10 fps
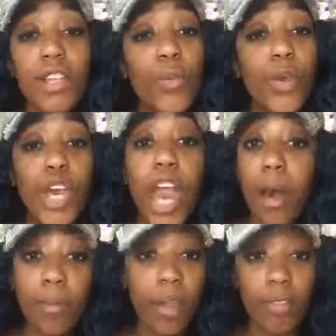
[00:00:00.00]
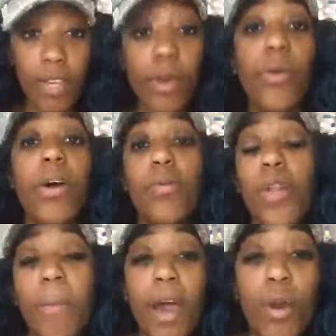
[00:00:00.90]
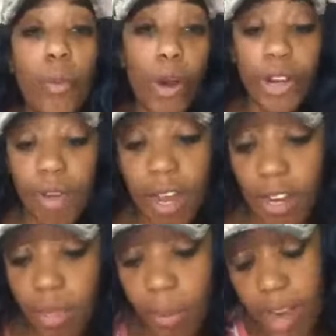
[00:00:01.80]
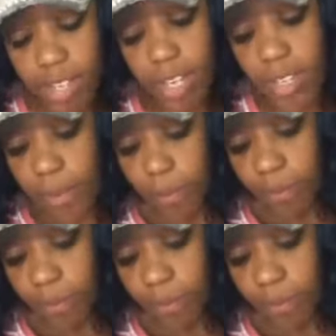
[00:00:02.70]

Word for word: then we up level you, no matter where you're at in the process.